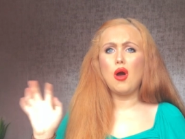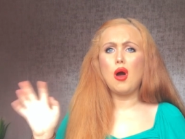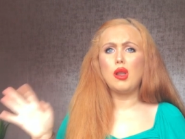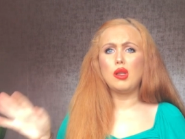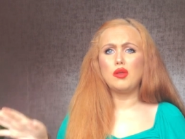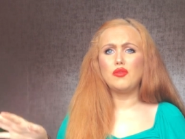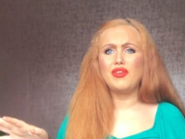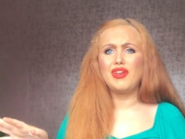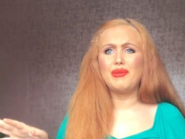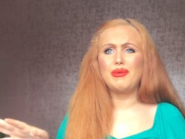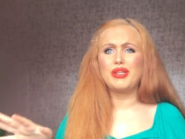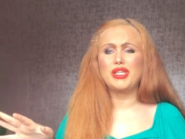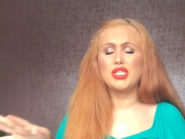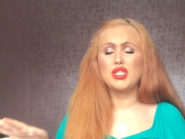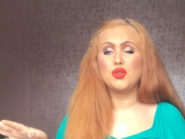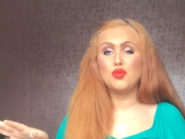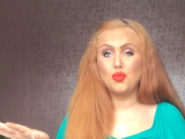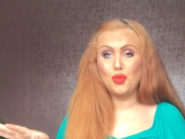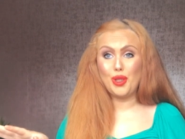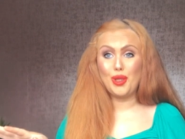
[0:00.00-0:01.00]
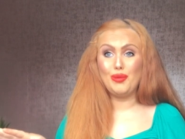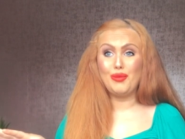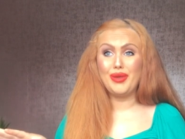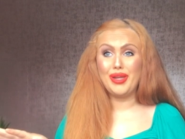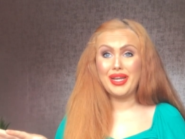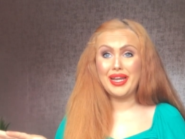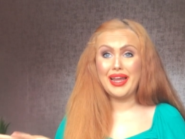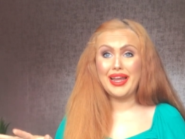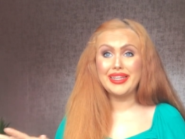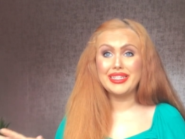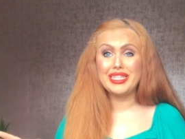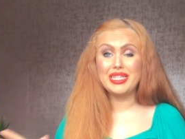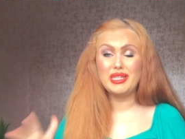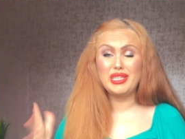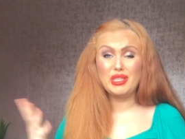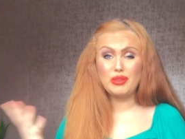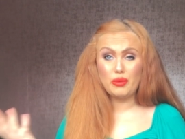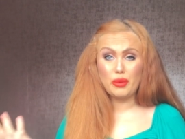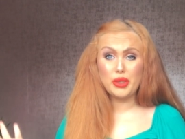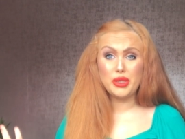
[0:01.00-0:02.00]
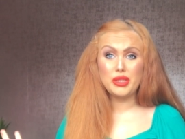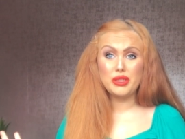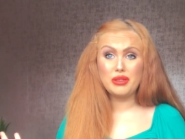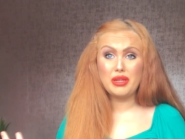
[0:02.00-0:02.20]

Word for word: olivey which is really really nice and it's what